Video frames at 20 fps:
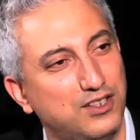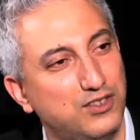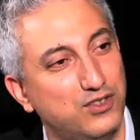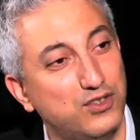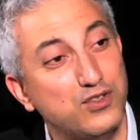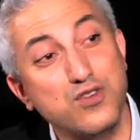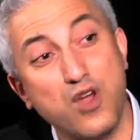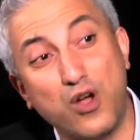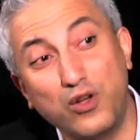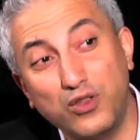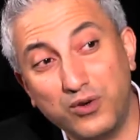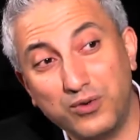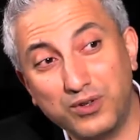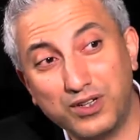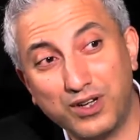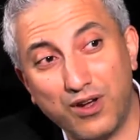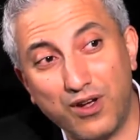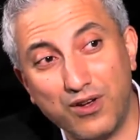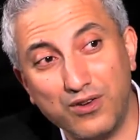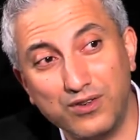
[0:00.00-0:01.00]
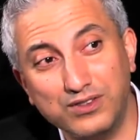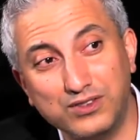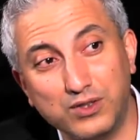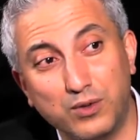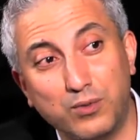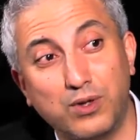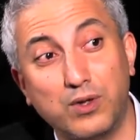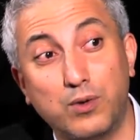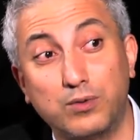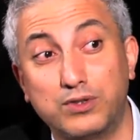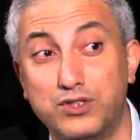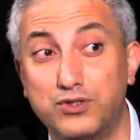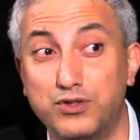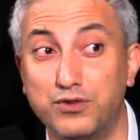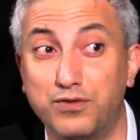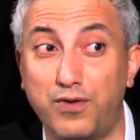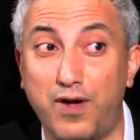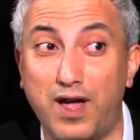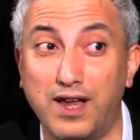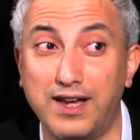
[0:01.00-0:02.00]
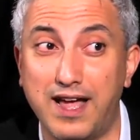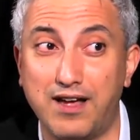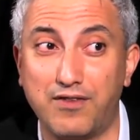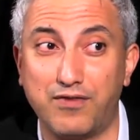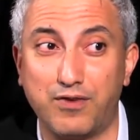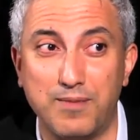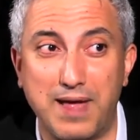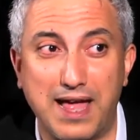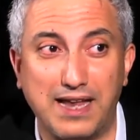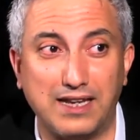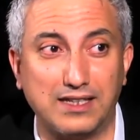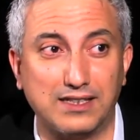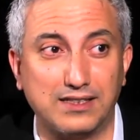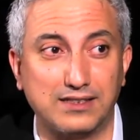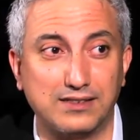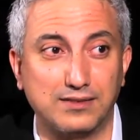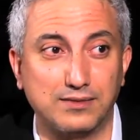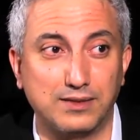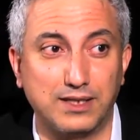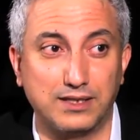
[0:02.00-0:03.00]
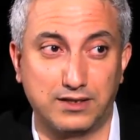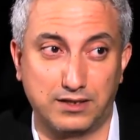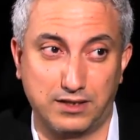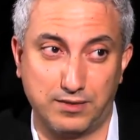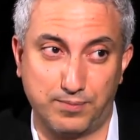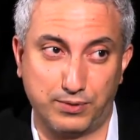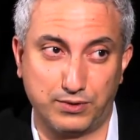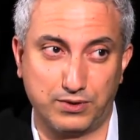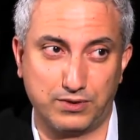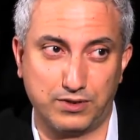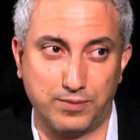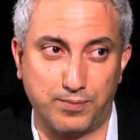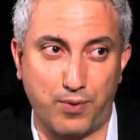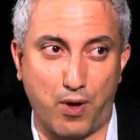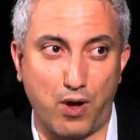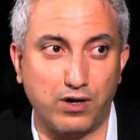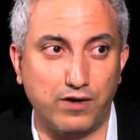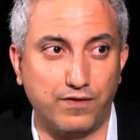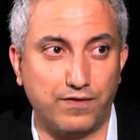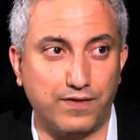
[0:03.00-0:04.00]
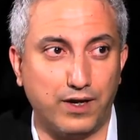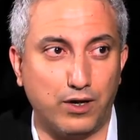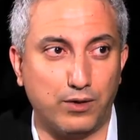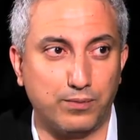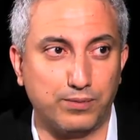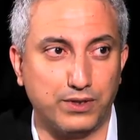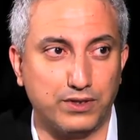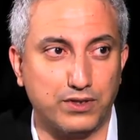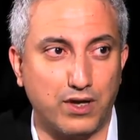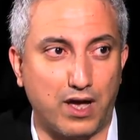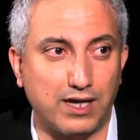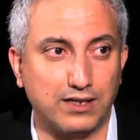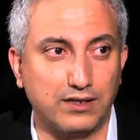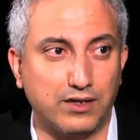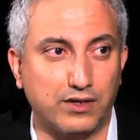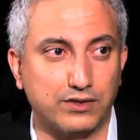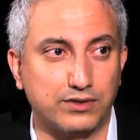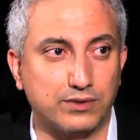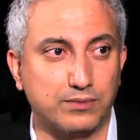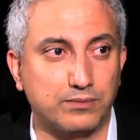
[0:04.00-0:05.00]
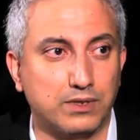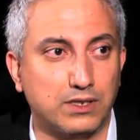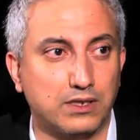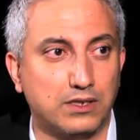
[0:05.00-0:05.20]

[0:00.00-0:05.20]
Did you know there were cones, or what, did you find out from Atlas? Did the topography help you diagnose them?